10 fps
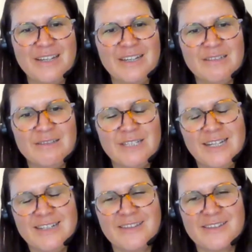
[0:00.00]
and
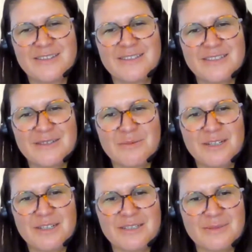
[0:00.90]
yeah i think this is
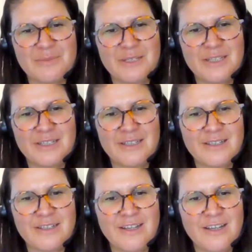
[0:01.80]
what is being
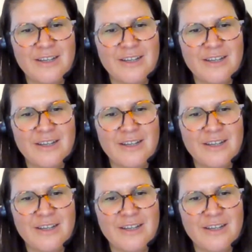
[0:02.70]
uh,